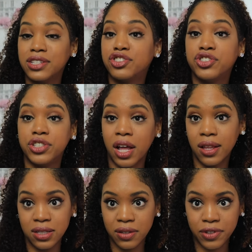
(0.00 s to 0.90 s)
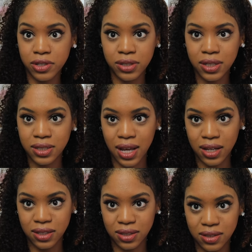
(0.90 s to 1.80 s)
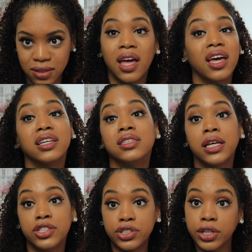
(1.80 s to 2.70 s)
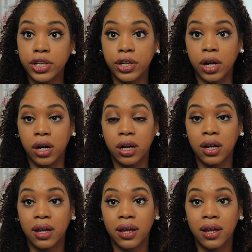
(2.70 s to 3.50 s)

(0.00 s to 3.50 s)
is jealous of your success, is insecure,